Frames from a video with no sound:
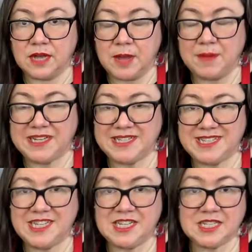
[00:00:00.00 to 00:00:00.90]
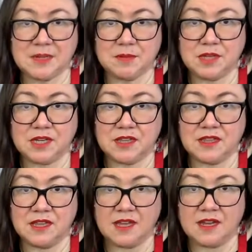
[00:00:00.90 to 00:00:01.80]
am I seeing something
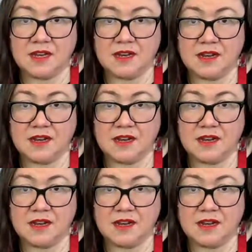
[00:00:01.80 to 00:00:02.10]
that